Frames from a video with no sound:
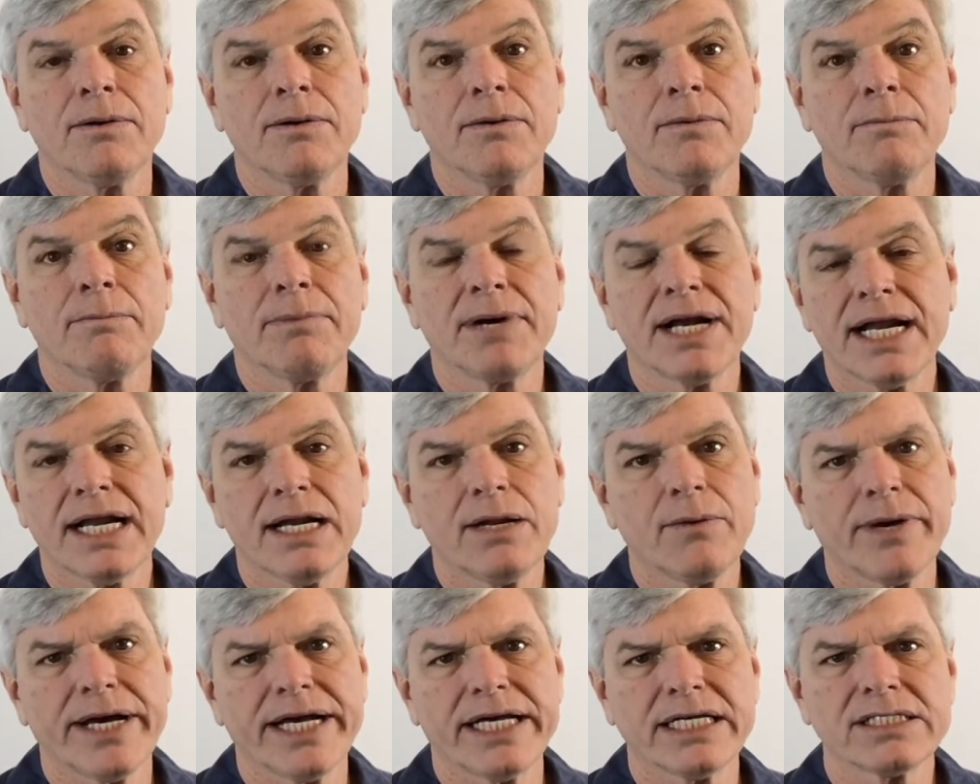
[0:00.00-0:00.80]
But
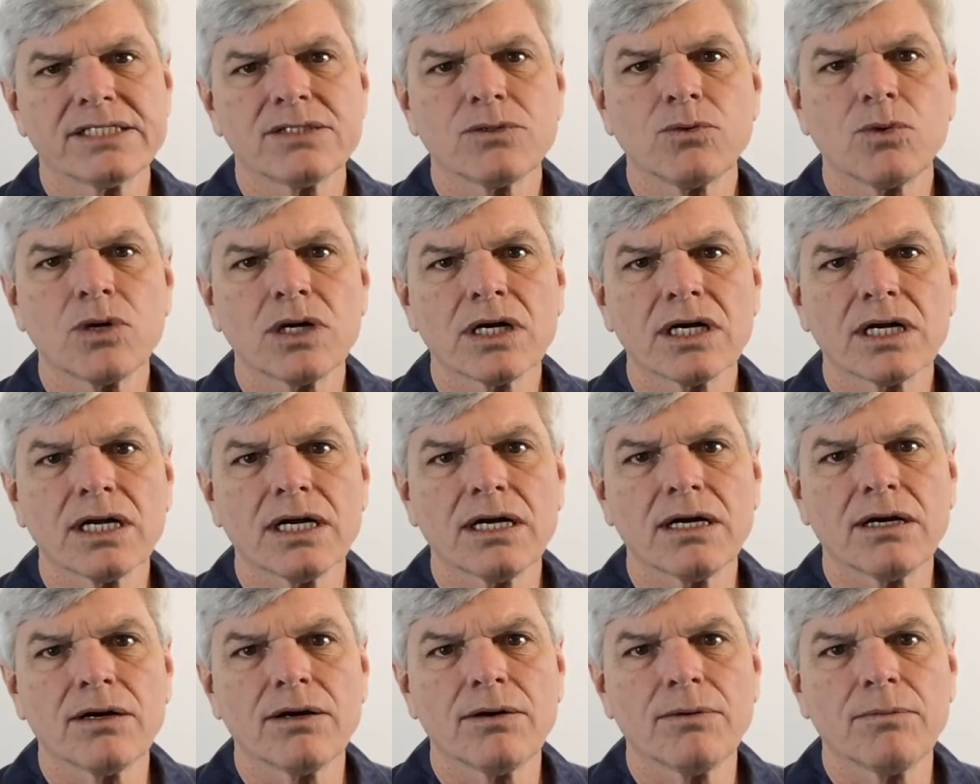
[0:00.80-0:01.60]
anyways, we're going
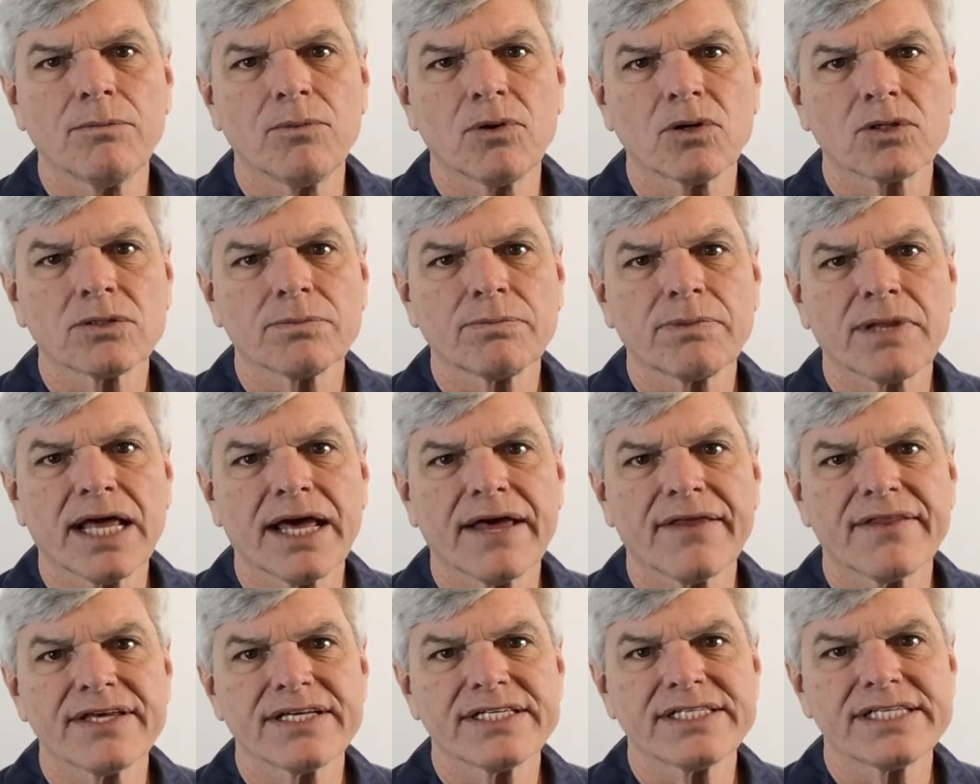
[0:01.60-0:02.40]
to
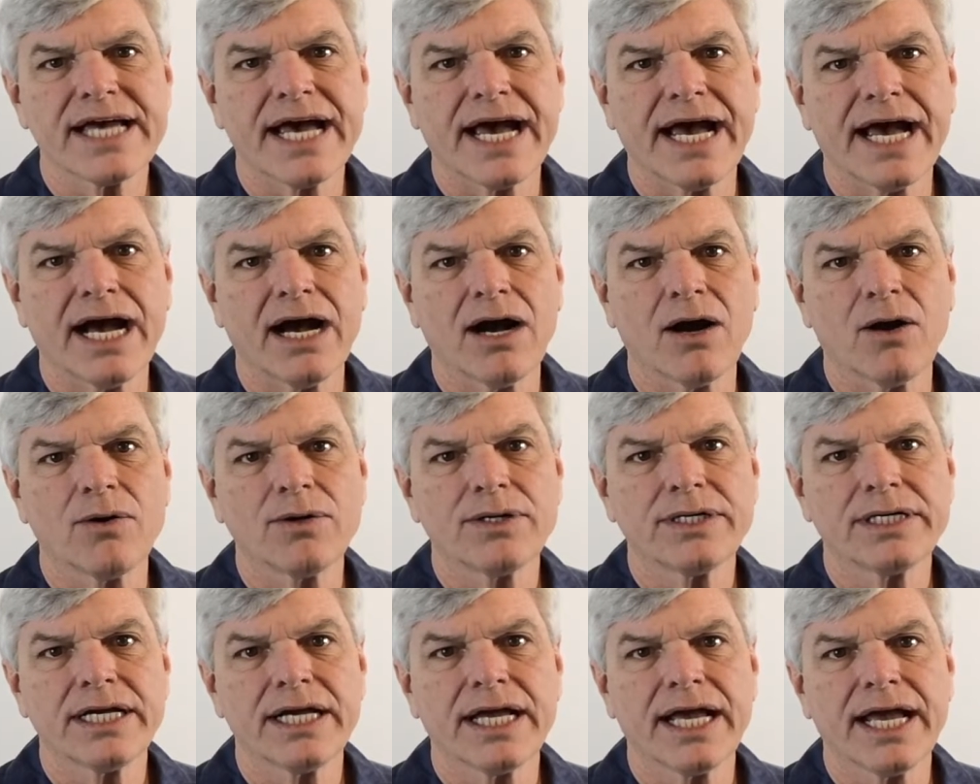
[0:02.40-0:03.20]
multiply this
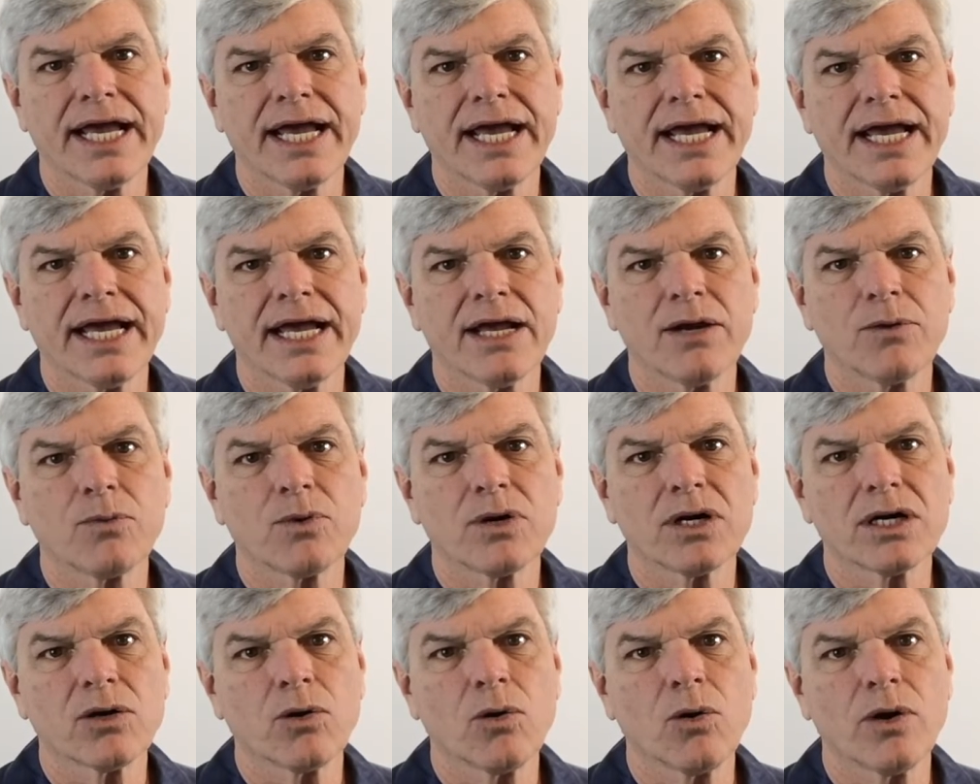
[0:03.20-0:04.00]
out and
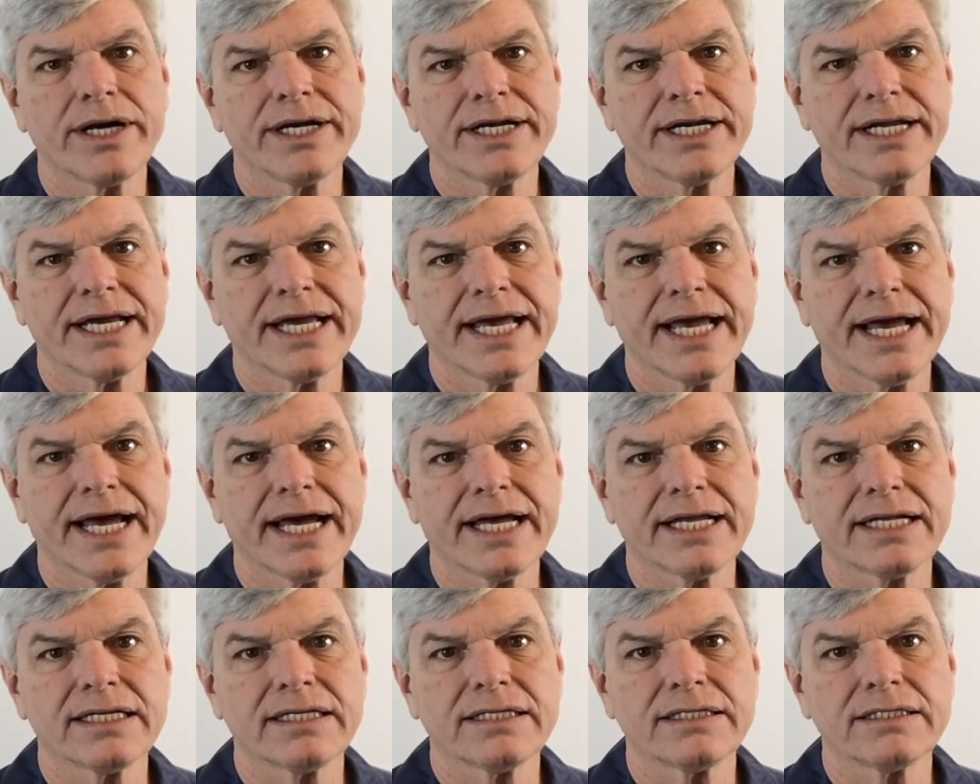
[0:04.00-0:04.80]
we're going to
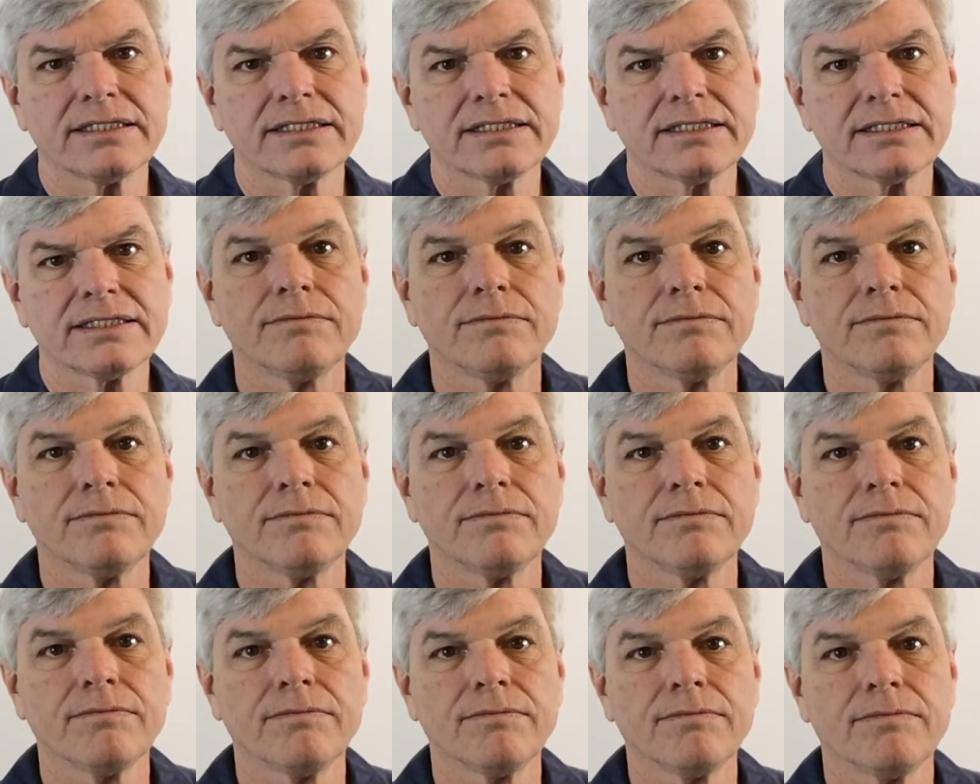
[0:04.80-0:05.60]
get
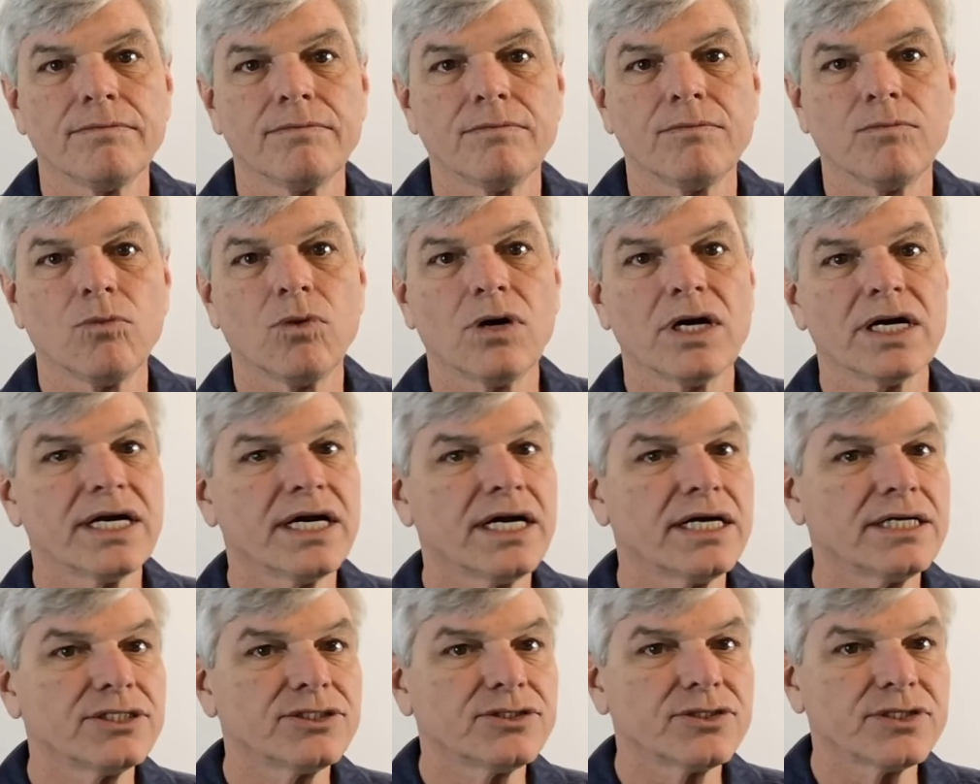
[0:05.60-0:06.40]

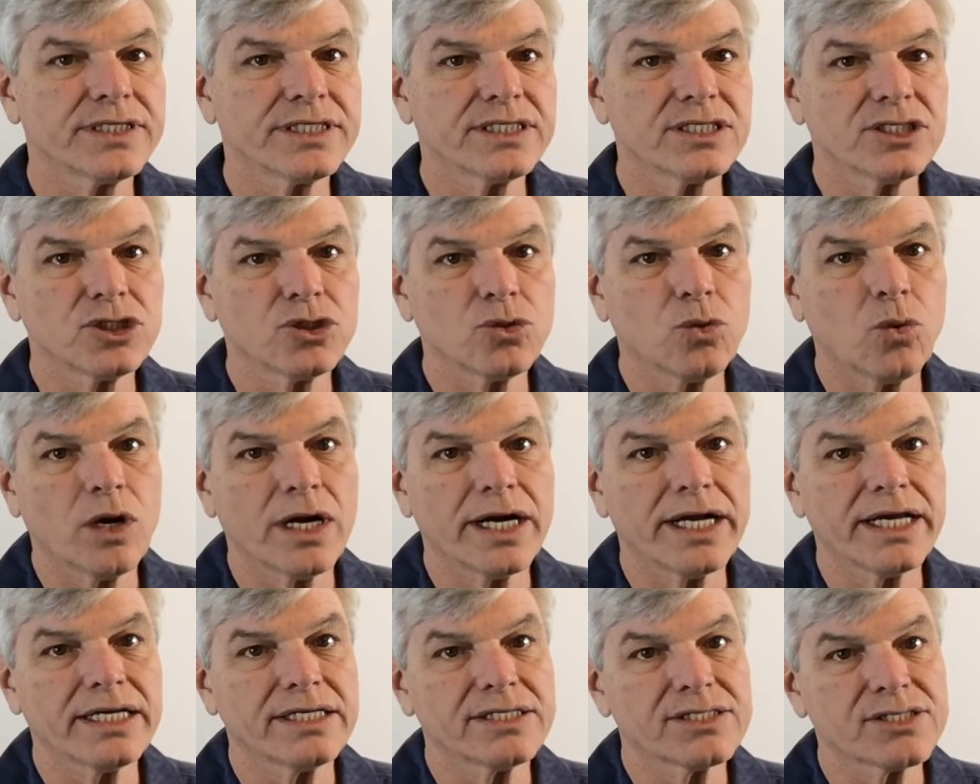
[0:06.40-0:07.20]

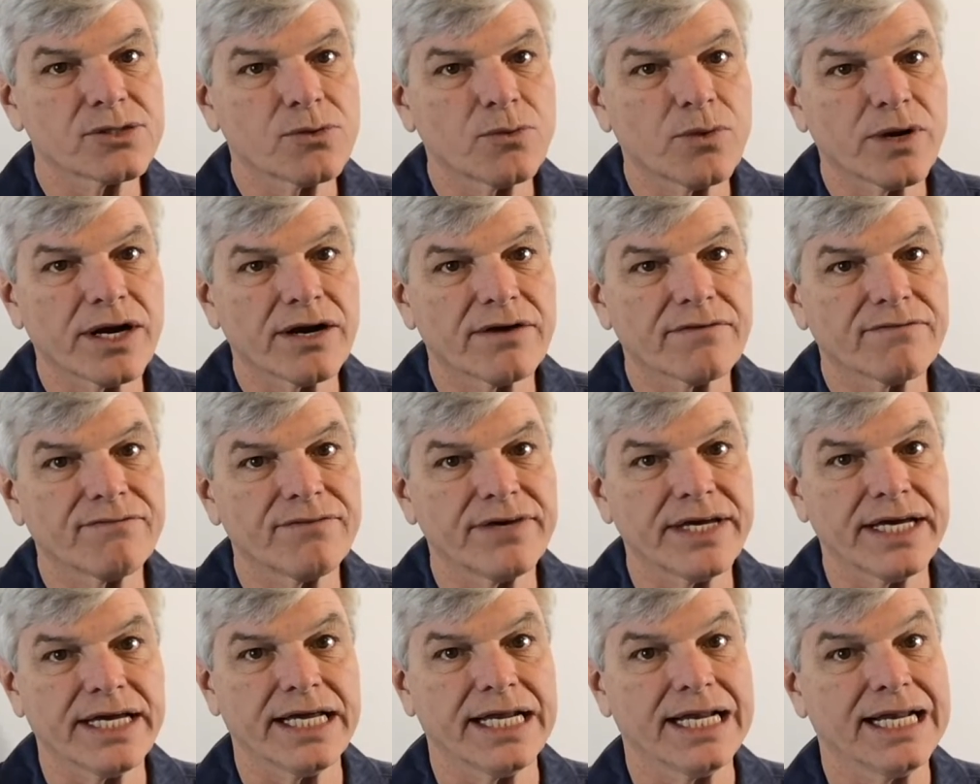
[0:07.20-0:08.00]
120 square
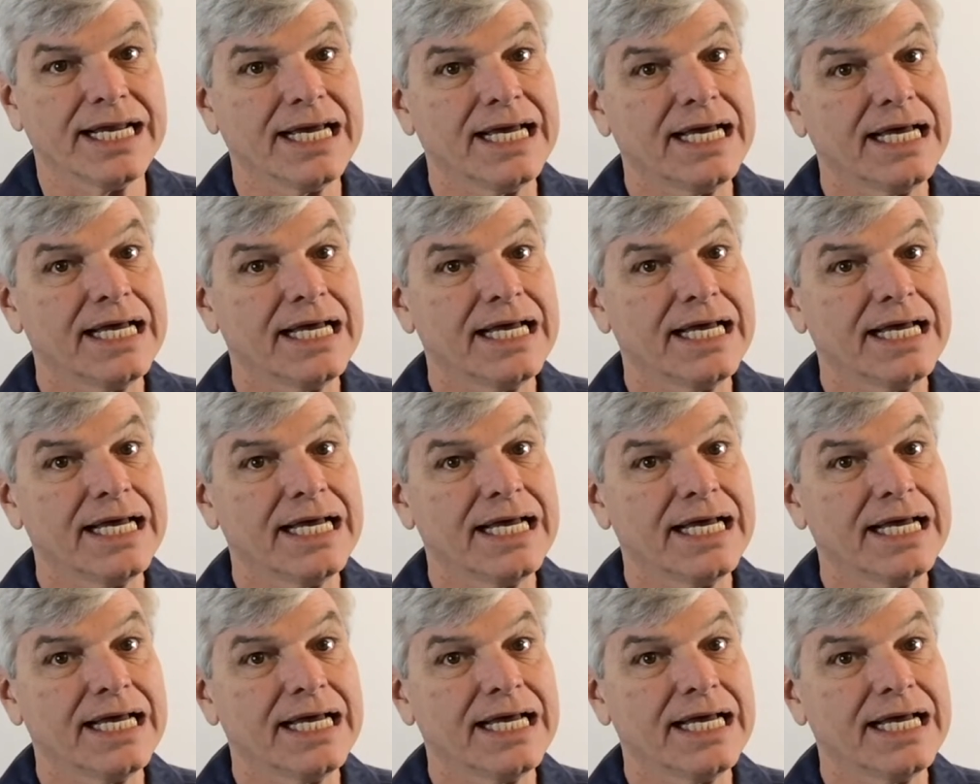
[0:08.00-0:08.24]
feet.